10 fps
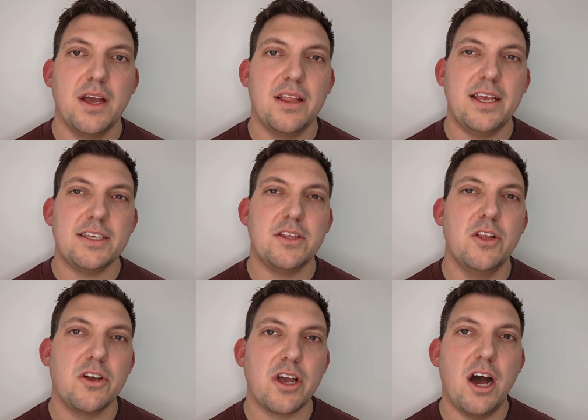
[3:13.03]
Let's
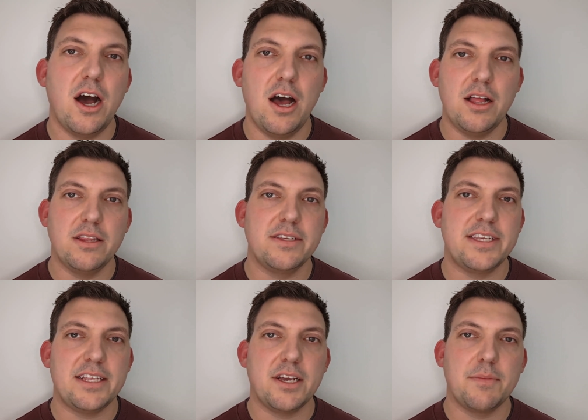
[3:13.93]
look at the
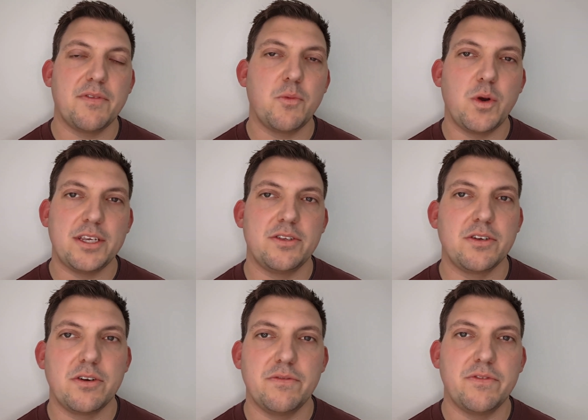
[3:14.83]
setup of the Western
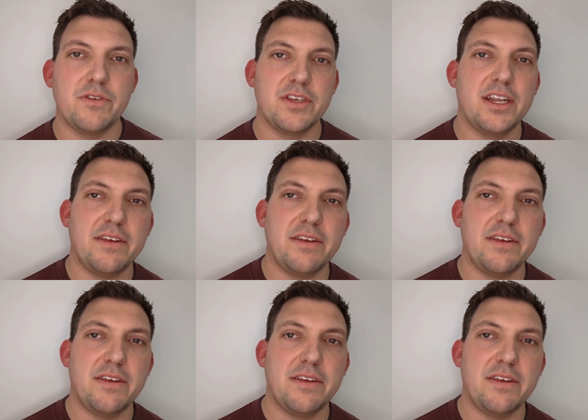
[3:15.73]
Conference, and